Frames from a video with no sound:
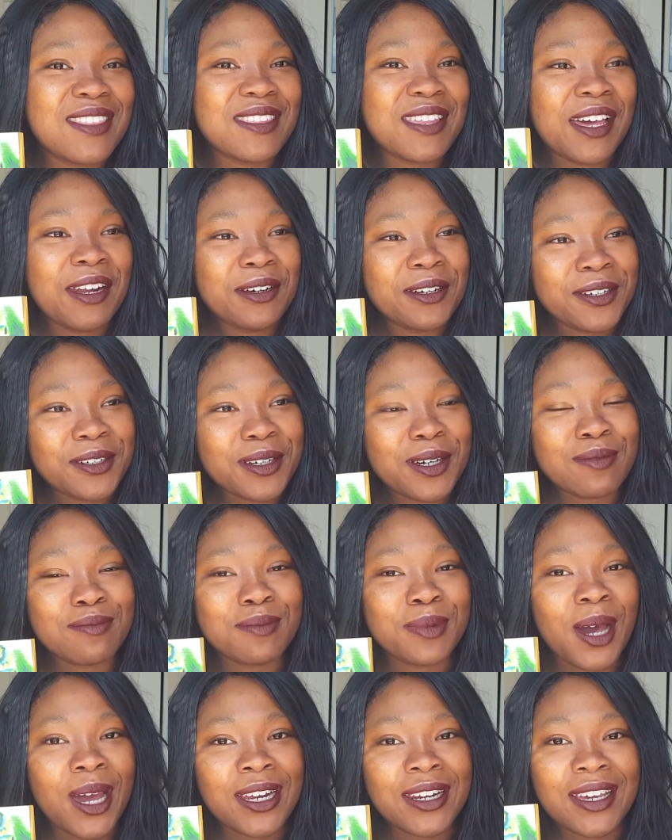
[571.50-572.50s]
I don't know,
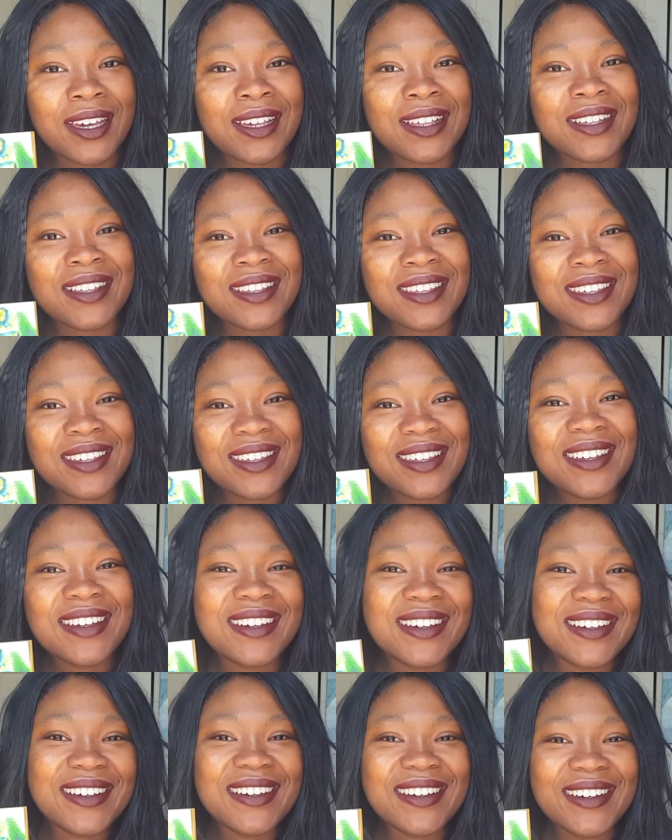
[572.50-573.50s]
combining
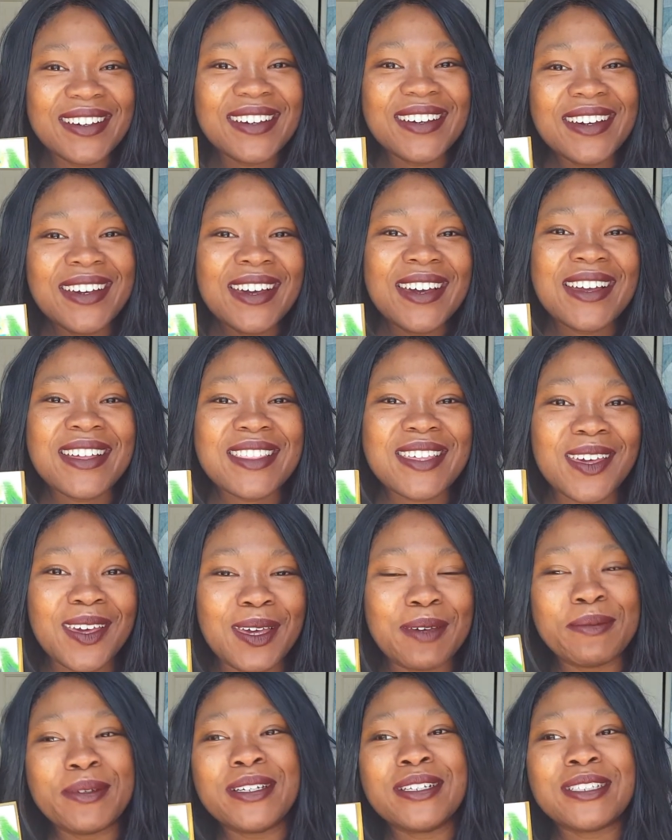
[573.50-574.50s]
the
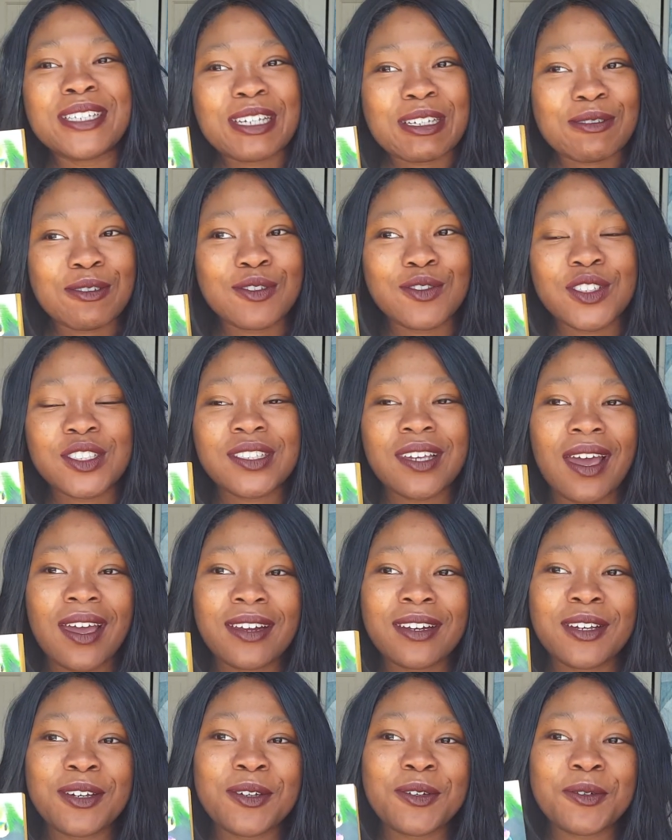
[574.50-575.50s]
image of a
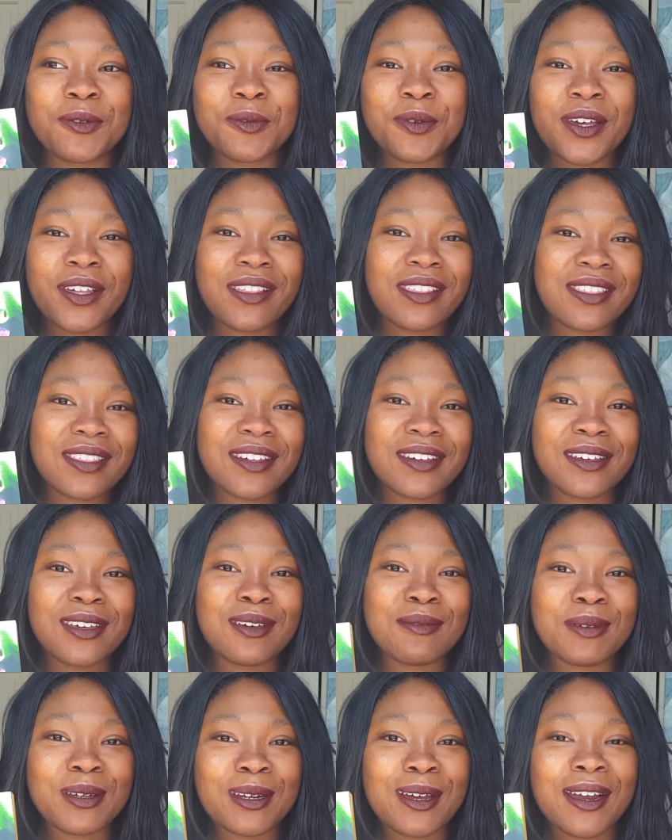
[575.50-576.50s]
vagina with the
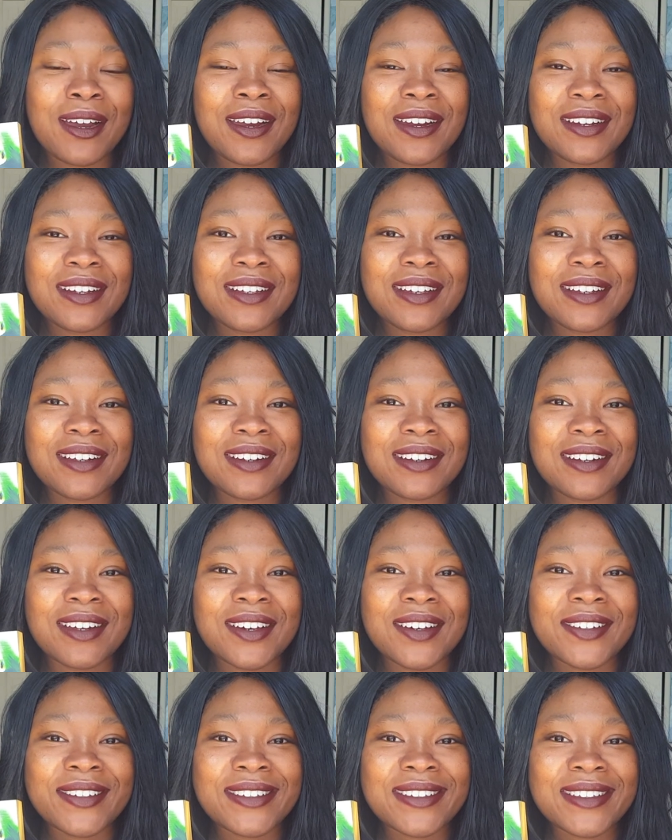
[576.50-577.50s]
human heart. I don't
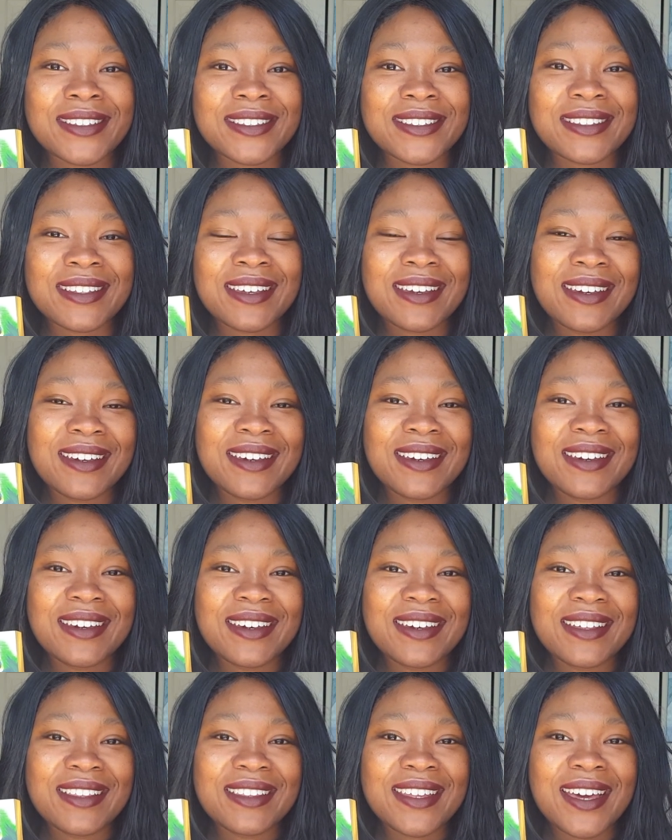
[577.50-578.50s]
know, just
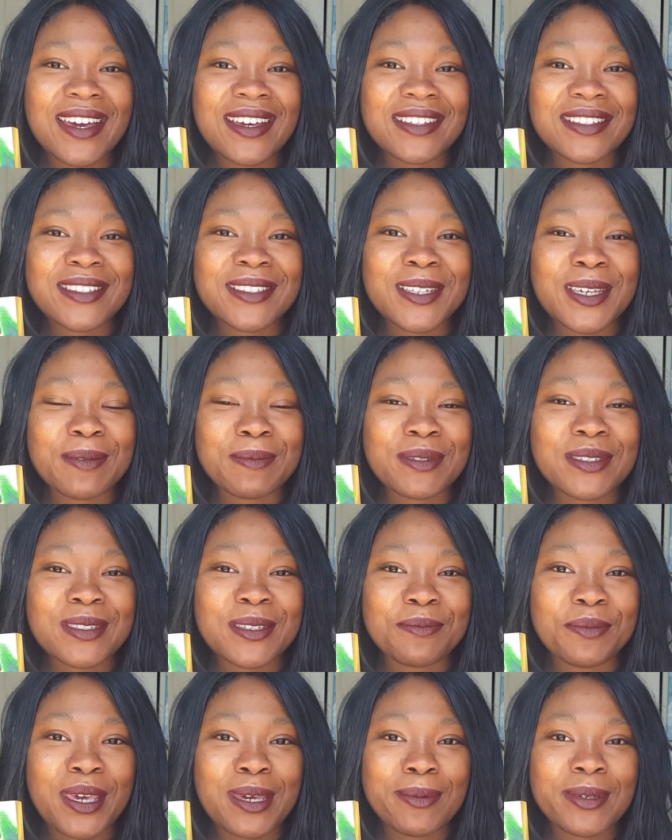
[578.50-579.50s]
that seems
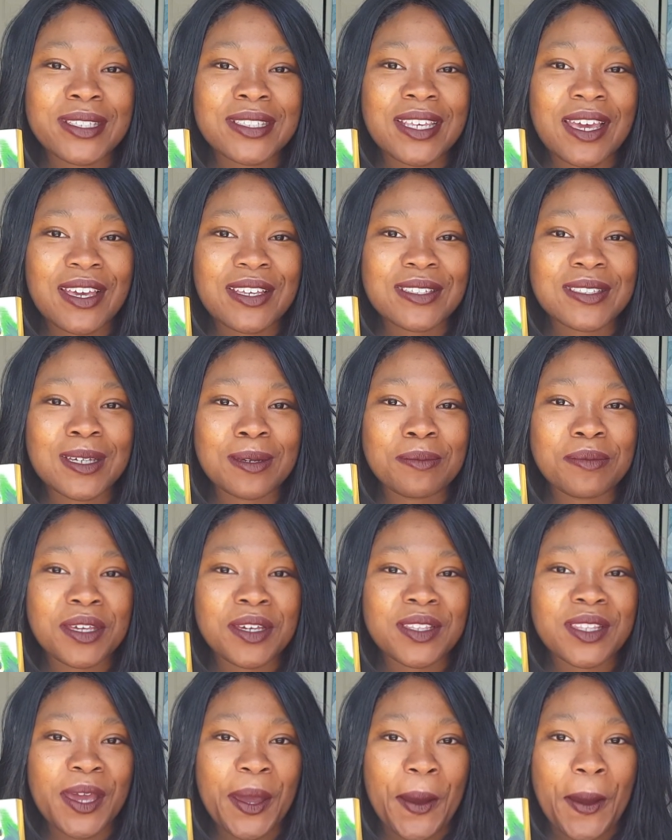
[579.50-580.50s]
to maybe say
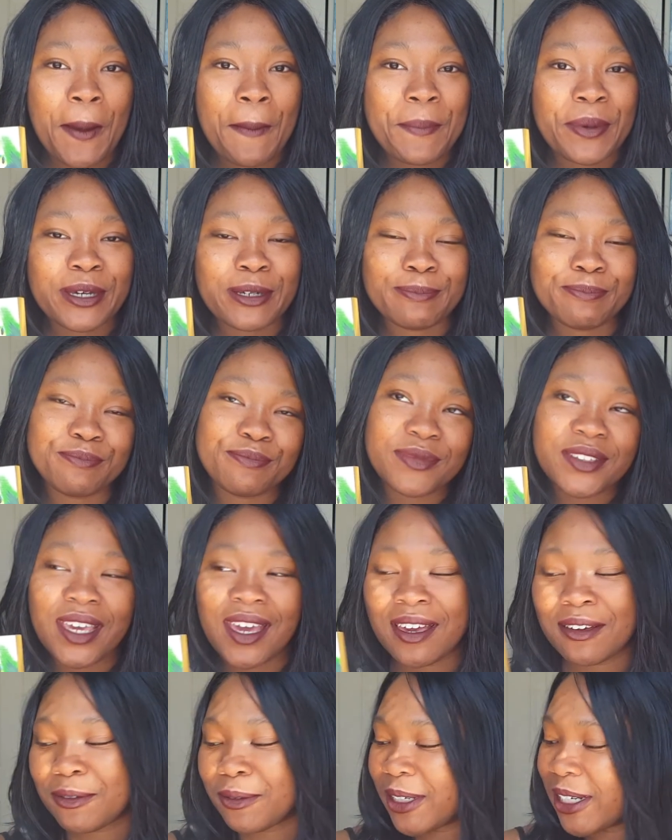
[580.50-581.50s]
something there, but
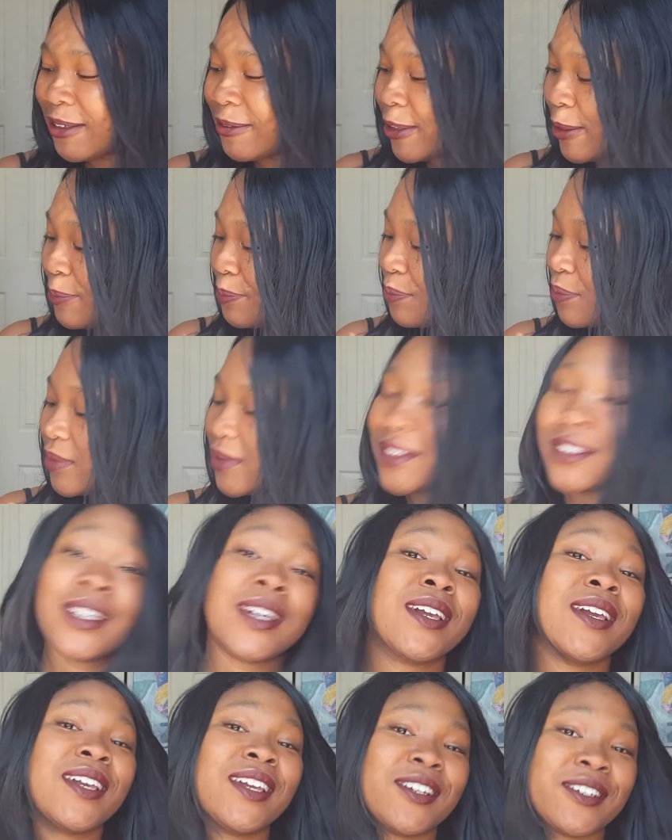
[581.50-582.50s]
whatever.
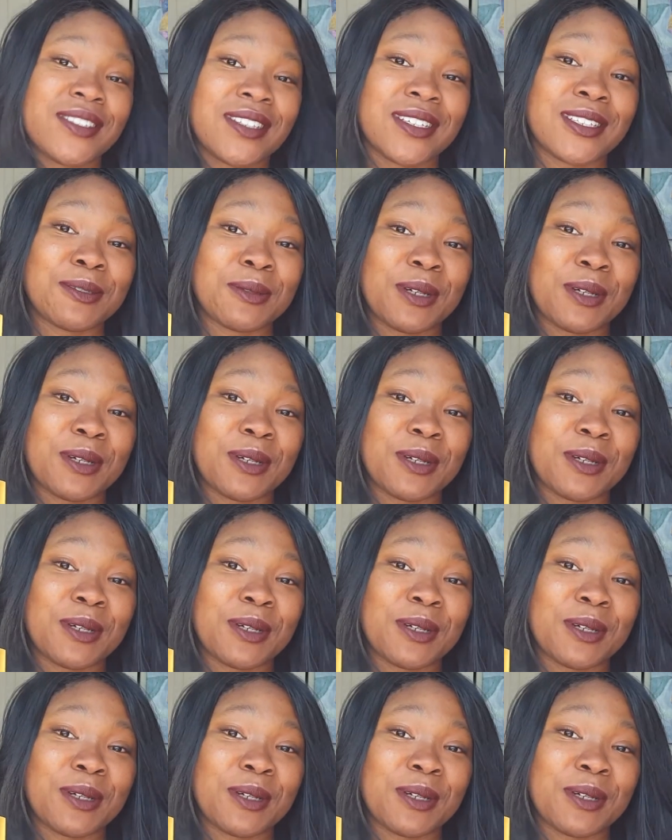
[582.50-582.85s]
Here's this